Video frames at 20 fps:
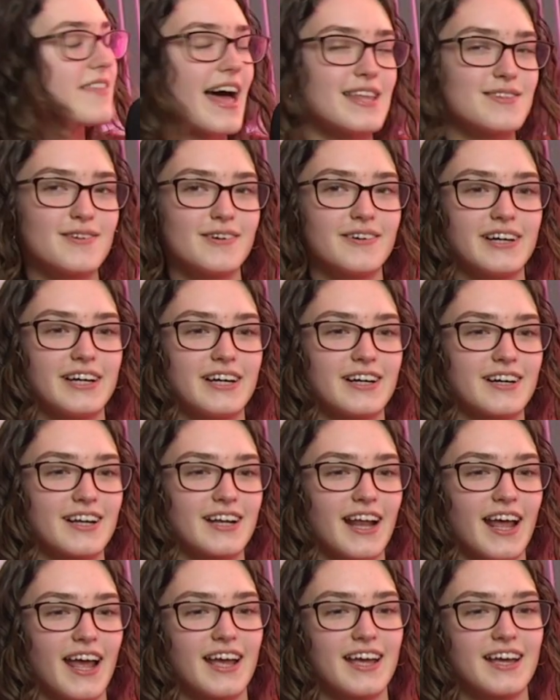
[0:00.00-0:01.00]
That's why we're here
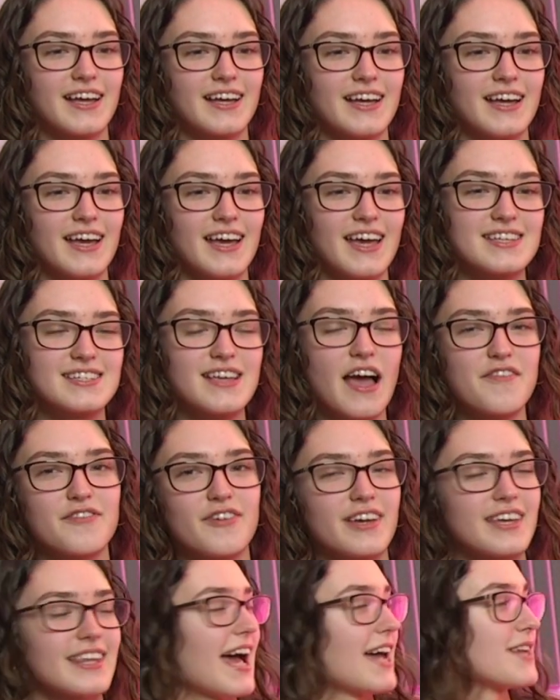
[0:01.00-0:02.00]
today. I feel
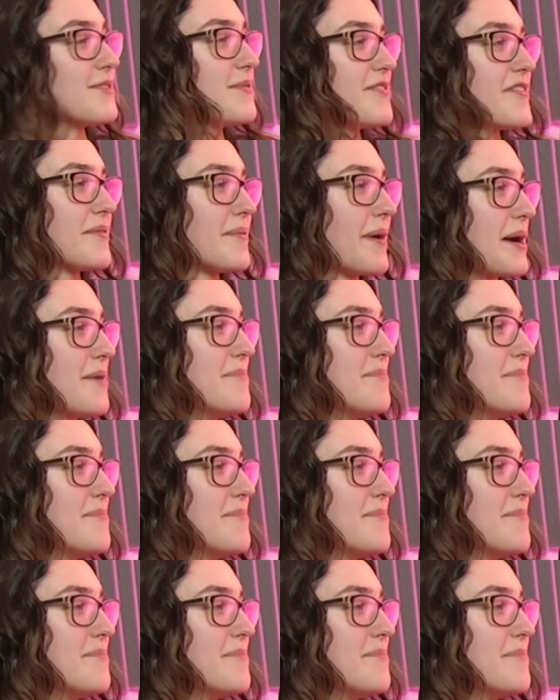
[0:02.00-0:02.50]
like it had to be from like a